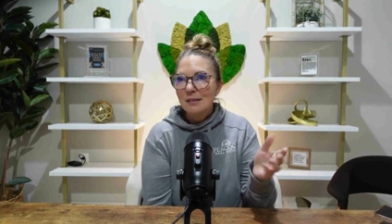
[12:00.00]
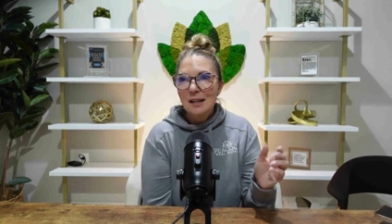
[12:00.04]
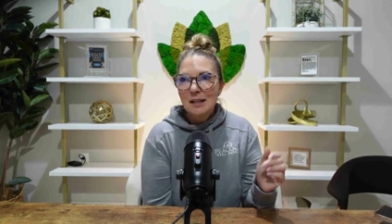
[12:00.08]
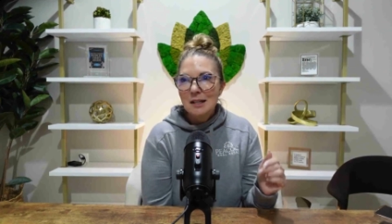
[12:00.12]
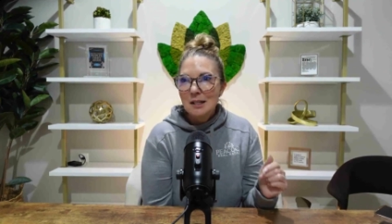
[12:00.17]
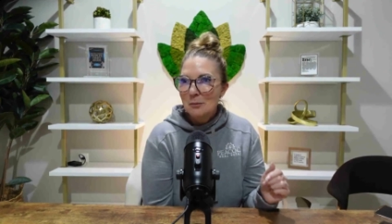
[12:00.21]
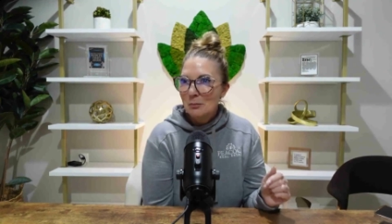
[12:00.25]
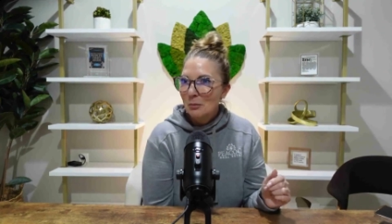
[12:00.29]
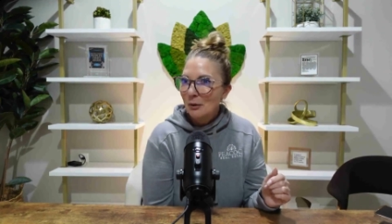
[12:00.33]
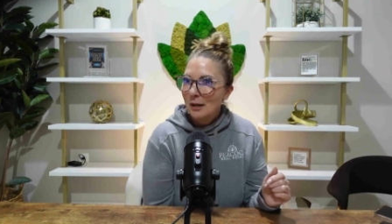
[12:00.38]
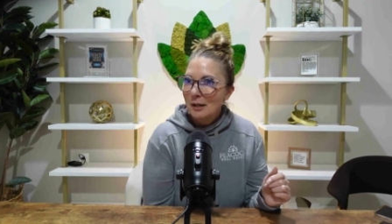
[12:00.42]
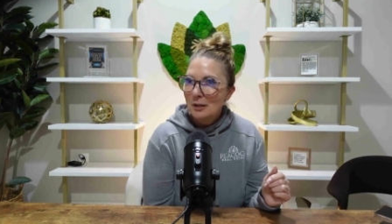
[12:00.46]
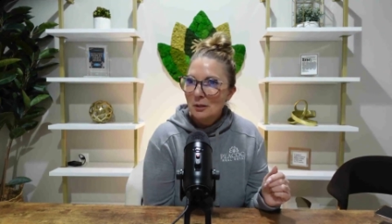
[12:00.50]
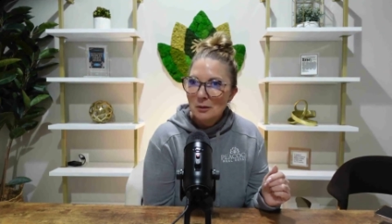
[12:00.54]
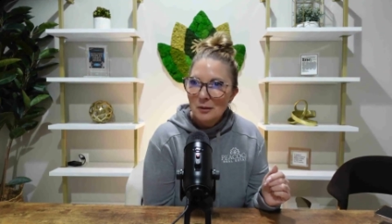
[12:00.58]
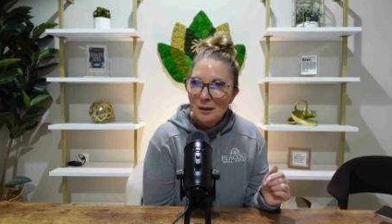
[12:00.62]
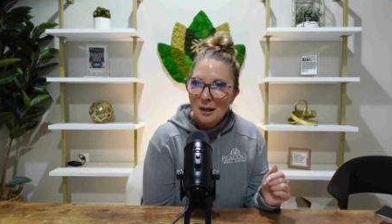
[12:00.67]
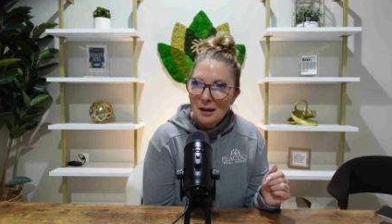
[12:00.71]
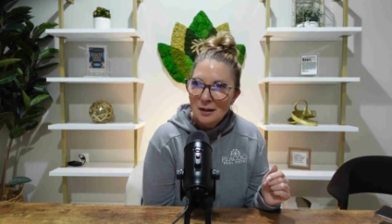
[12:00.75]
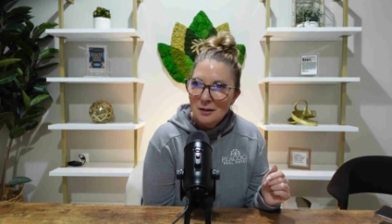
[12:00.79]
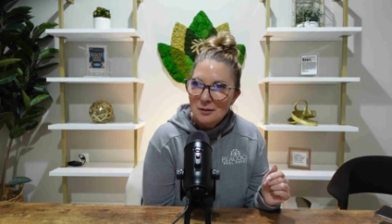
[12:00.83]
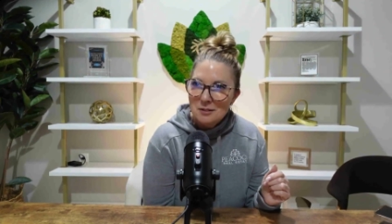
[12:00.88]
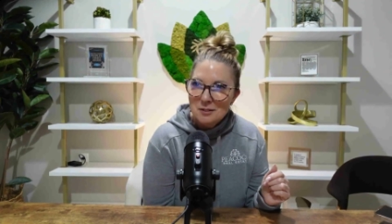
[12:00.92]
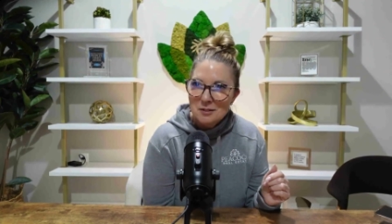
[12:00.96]
any brand new
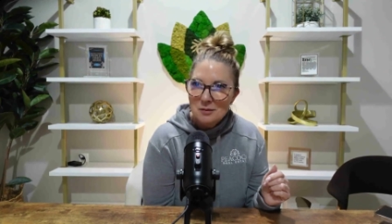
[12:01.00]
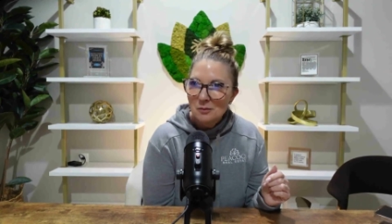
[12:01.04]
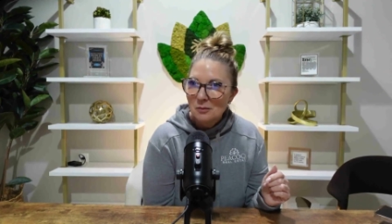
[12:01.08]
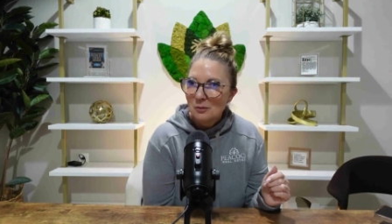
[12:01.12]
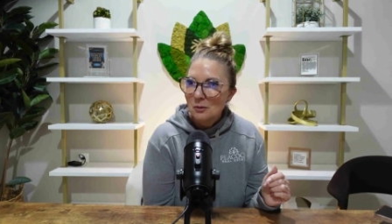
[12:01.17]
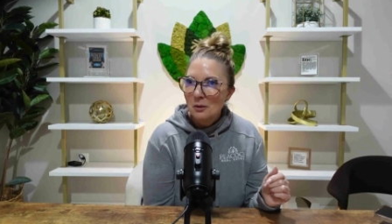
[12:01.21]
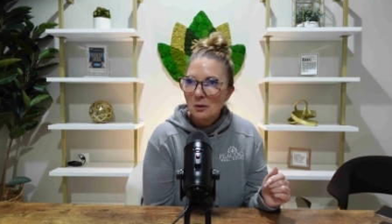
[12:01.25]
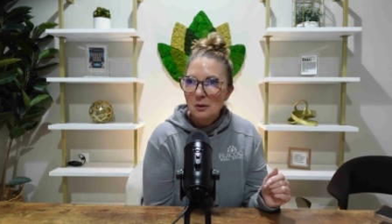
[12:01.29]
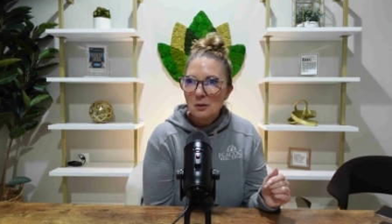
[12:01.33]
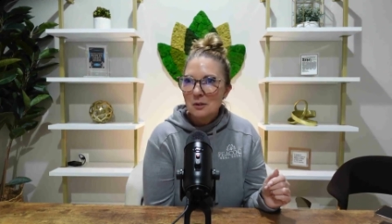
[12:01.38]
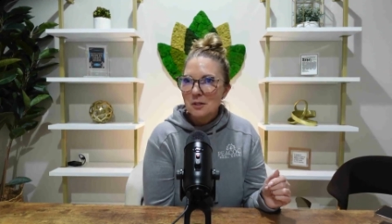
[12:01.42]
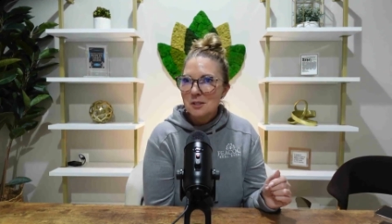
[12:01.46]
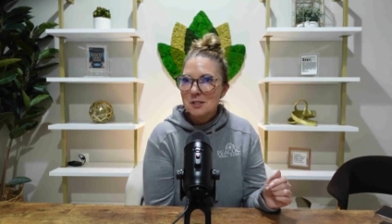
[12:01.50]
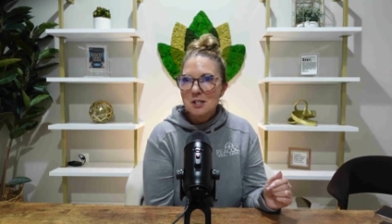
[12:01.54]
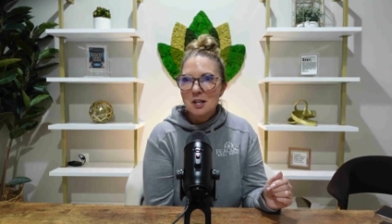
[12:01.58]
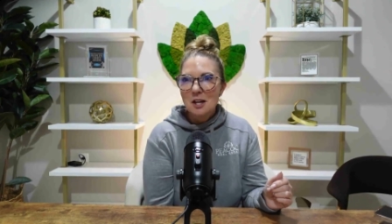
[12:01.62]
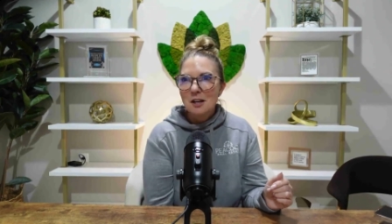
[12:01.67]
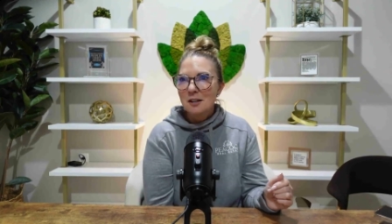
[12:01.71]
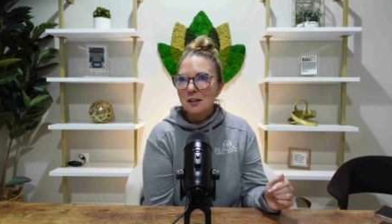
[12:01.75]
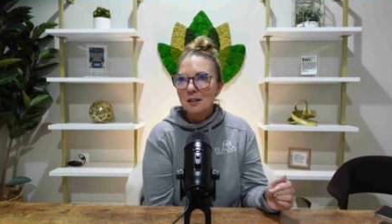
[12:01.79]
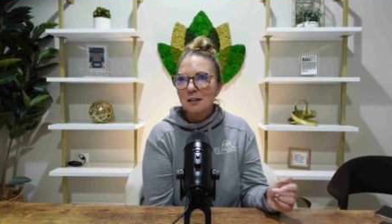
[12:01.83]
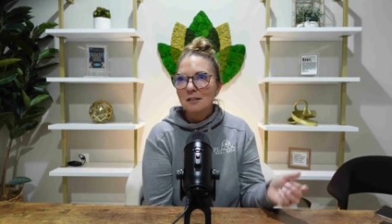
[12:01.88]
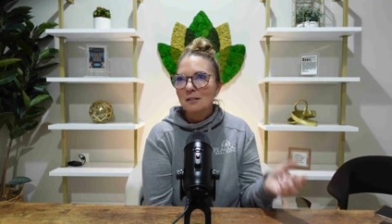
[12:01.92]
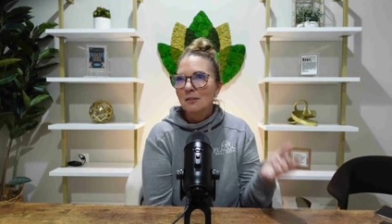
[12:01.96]
house, we're already
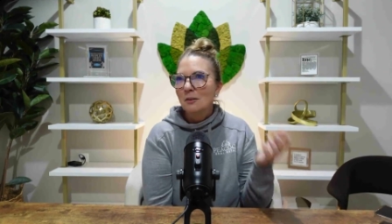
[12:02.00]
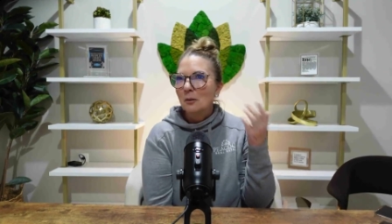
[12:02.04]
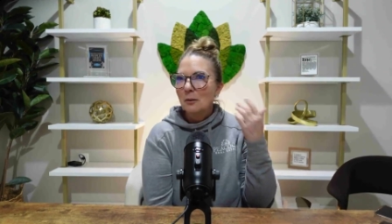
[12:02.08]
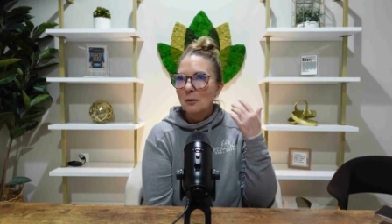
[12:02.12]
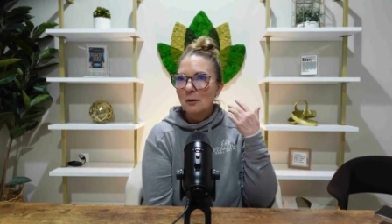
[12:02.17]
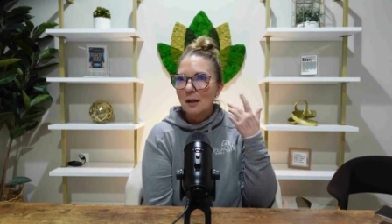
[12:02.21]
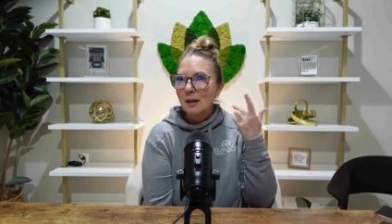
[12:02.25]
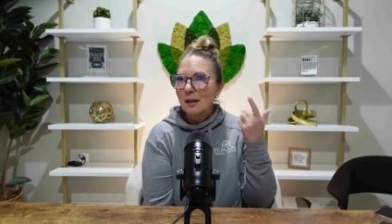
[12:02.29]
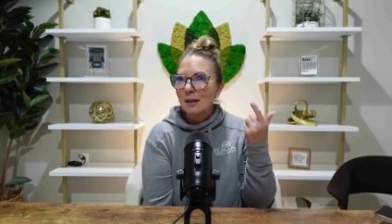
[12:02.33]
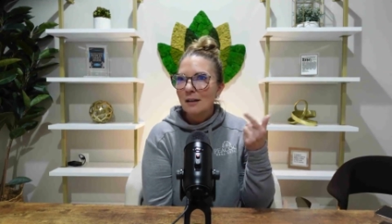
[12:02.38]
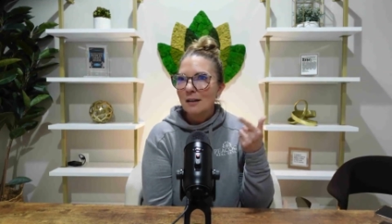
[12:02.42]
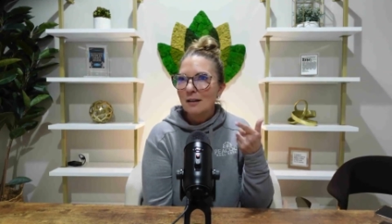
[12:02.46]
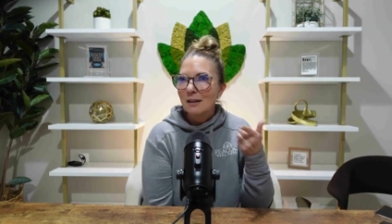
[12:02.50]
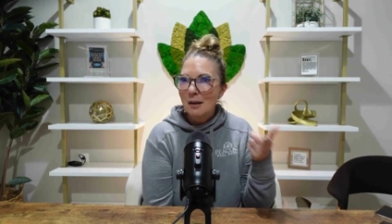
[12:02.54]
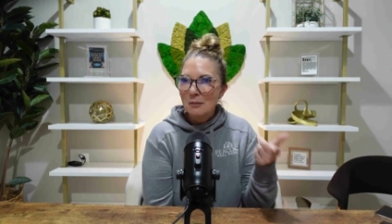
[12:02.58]
talking, okay,